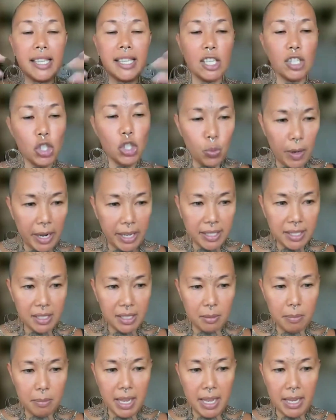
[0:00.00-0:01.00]

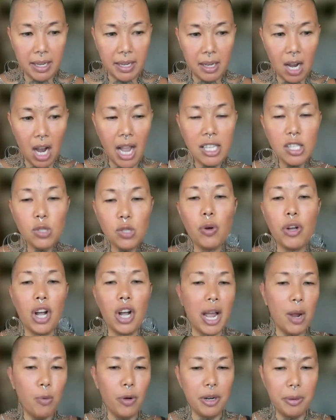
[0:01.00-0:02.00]
accentuates in me. That's
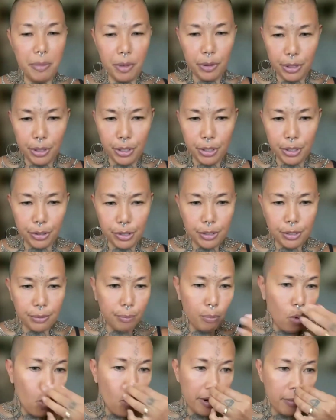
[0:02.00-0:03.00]
what I want $1 million,
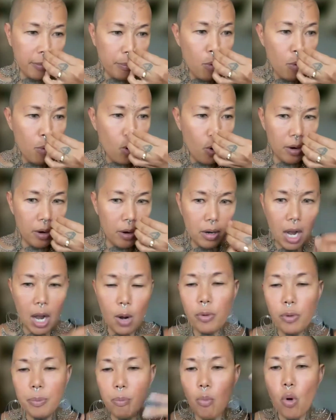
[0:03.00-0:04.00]
more.
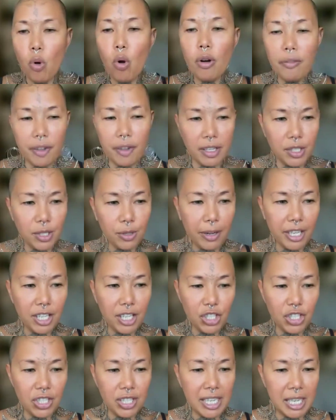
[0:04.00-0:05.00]
I want more of it so
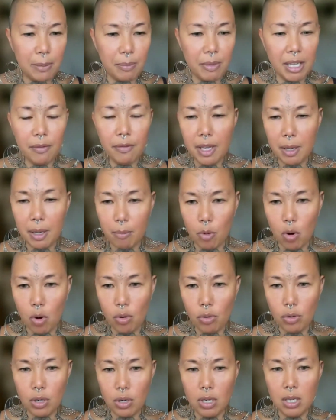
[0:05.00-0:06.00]
I can just keep giving
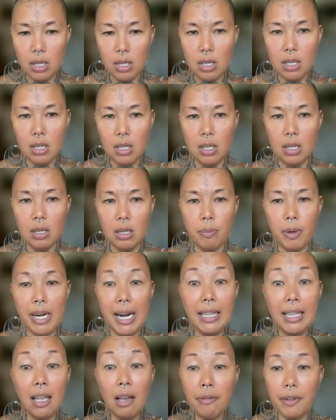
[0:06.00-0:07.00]
more.
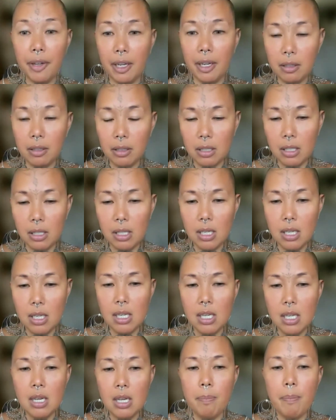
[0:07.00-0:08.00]
But I love it.
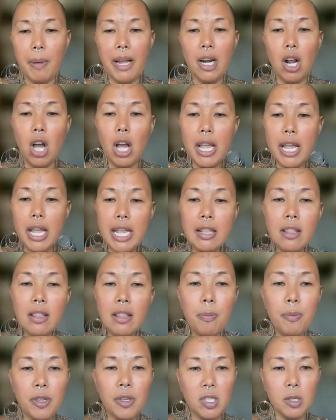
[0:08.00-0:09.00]
But
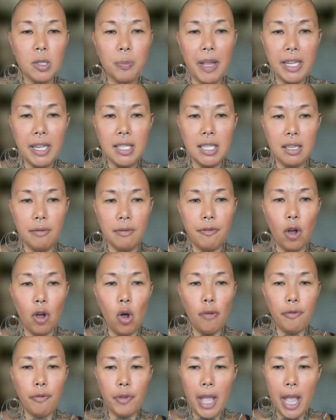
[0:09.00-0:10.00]
in the
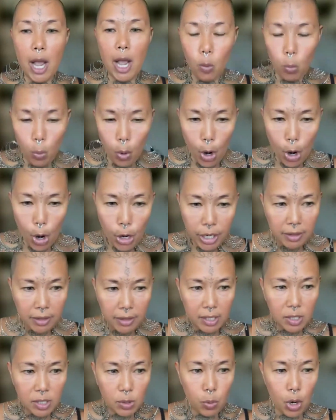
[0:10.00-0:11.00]
perspective of our
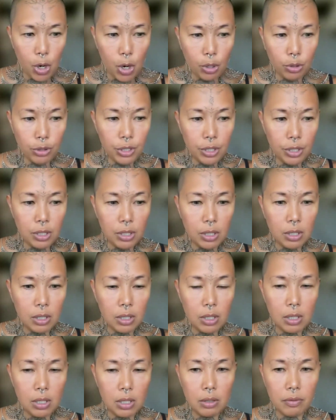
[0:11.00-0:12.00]
work in this world,
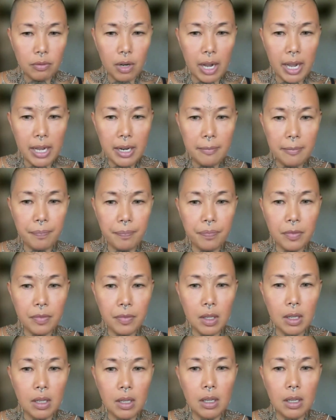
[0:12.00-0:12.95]
right?